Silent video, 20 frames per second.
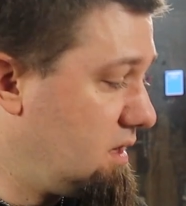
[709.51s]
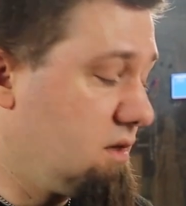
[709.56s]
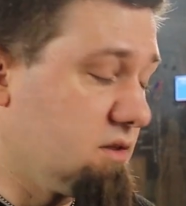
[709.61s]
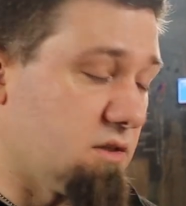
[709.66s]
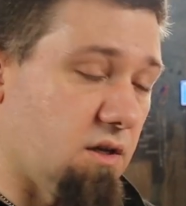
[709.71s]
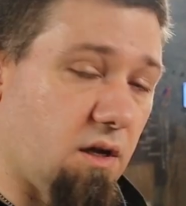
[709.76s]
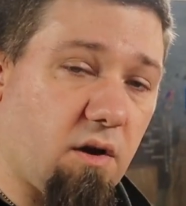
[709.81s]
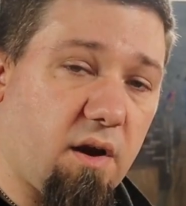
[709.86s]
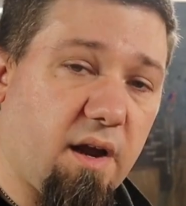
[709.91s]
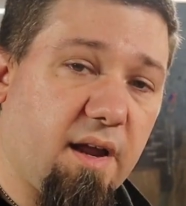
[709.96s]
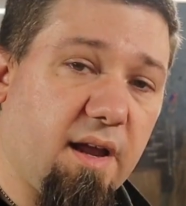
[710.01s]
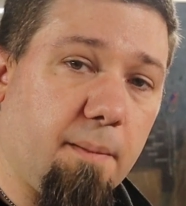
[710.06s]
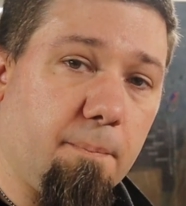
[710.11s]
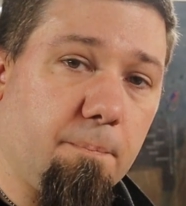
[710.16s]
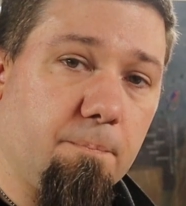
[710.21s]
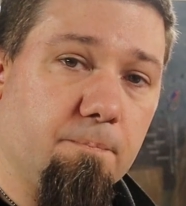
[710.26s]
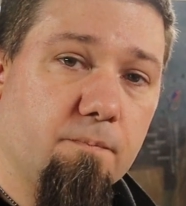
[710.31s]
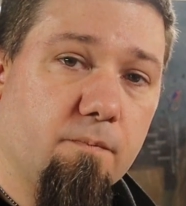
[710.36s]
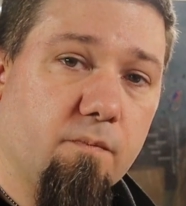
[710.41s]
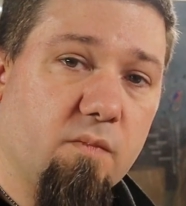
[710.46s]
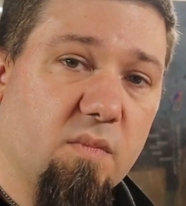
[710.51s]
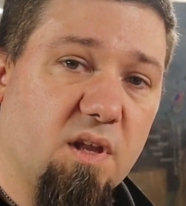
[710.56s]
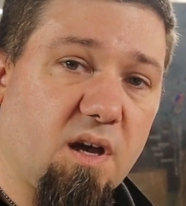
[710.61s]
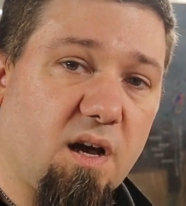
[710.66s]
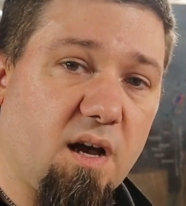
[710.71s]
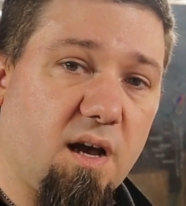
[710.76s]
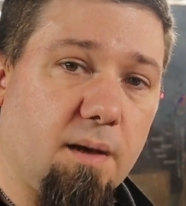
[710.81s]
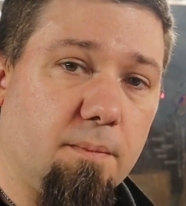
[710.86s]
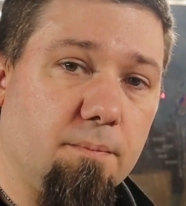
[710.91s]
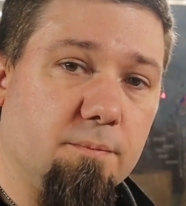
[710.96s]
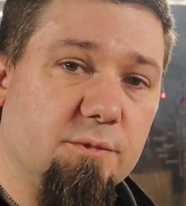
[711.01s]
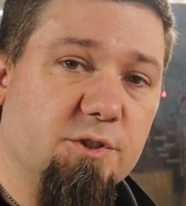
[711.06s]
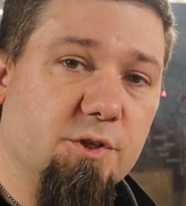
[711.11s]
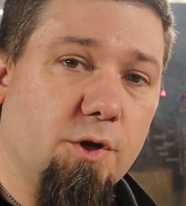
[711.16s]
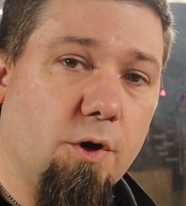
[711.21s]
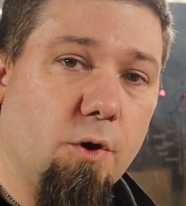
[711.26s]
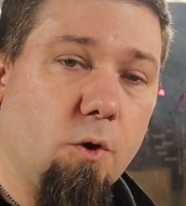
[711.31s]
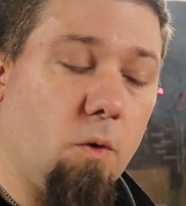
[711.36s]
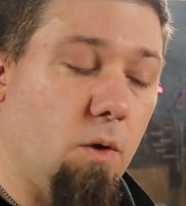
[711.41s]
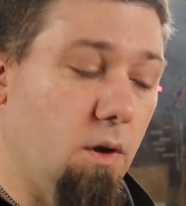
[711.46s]
So here I am.
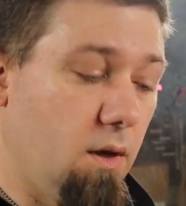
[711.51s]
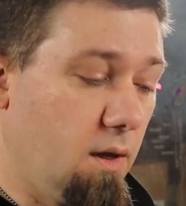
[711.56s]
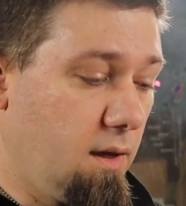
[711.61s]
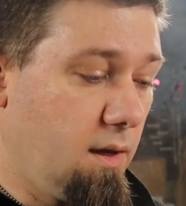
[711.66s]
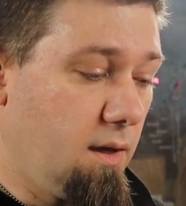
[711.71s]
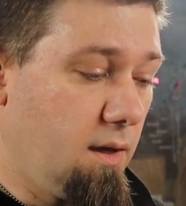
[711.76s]
So